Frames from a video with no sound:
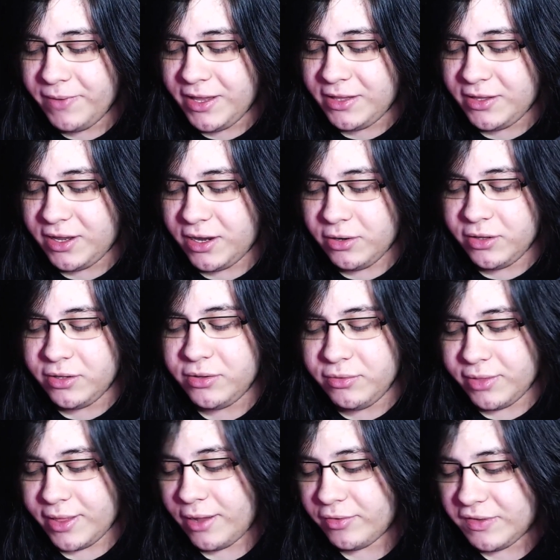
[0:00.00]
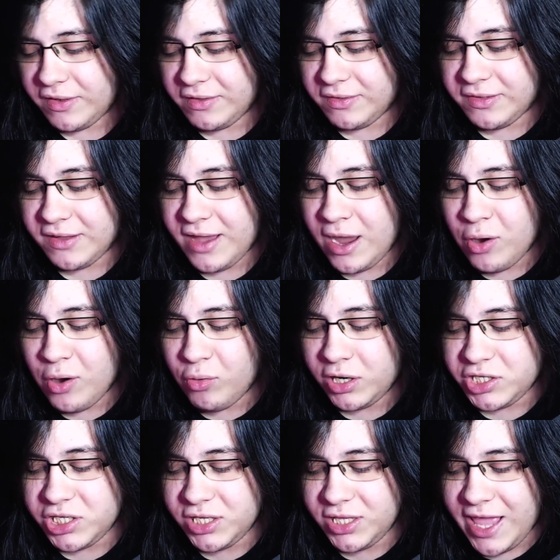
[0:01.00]
in the early 2000s and
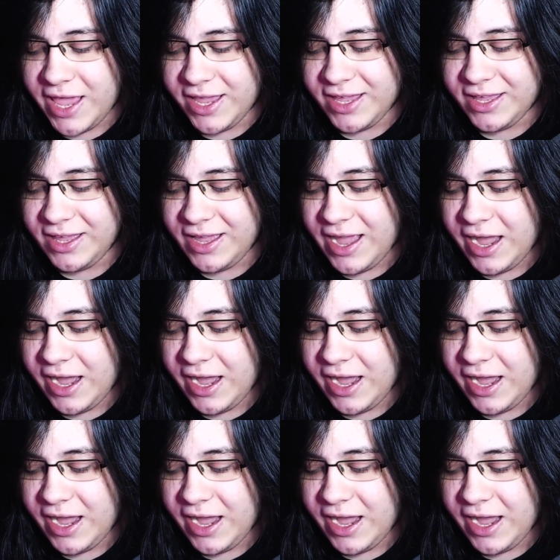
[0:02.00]
watching like